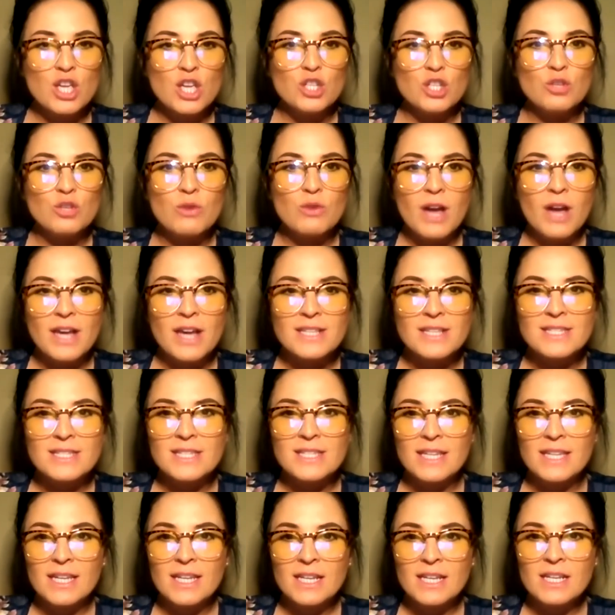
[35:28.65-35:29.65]
You guys
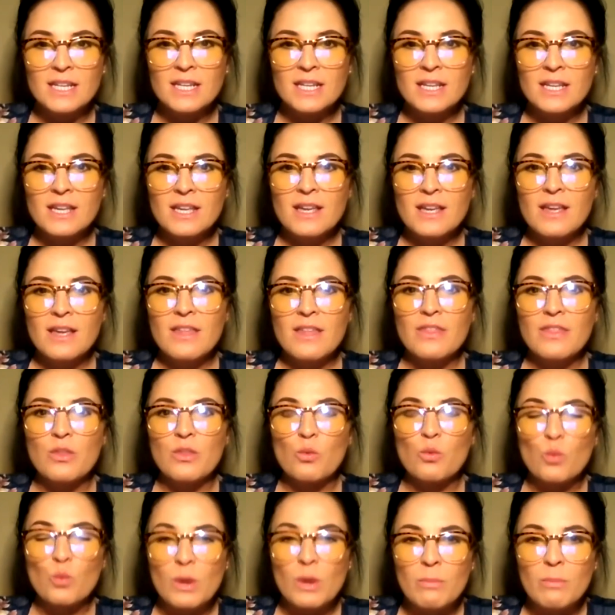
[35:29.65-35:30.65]
seen
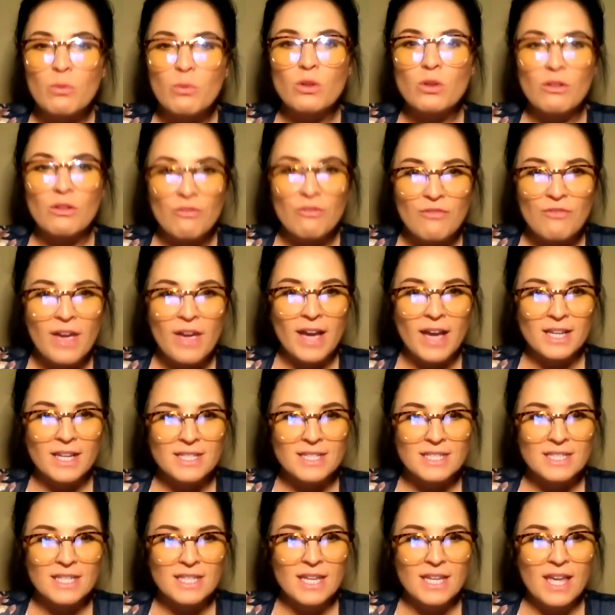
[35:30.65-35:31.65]
the ripple
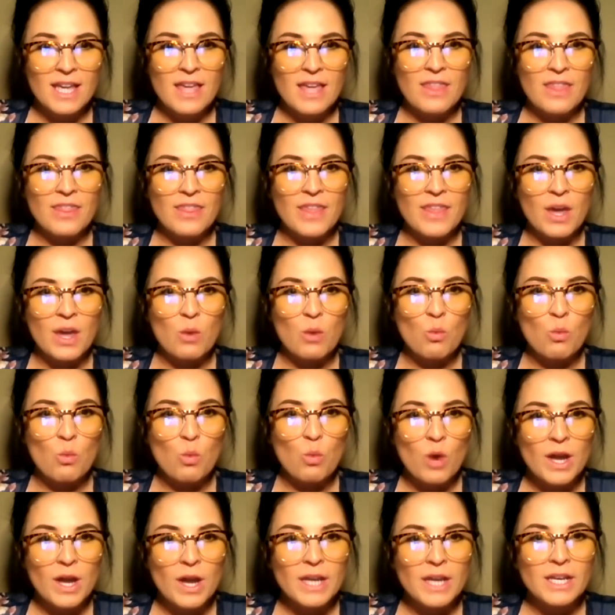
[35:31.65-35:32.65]
effect that
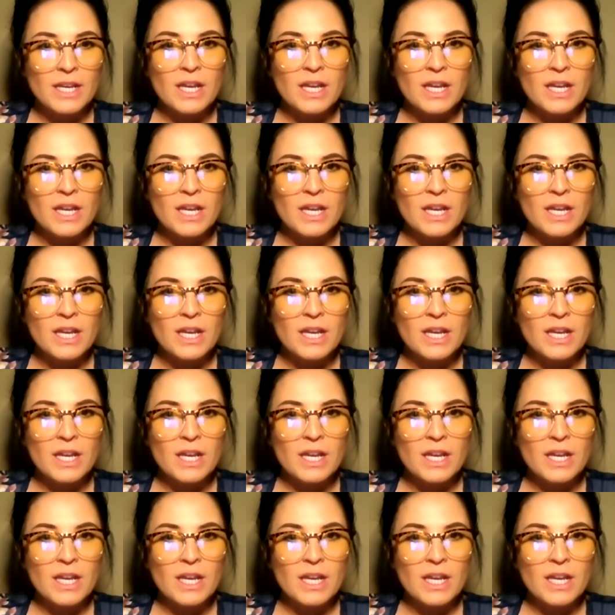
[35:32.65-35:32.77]
what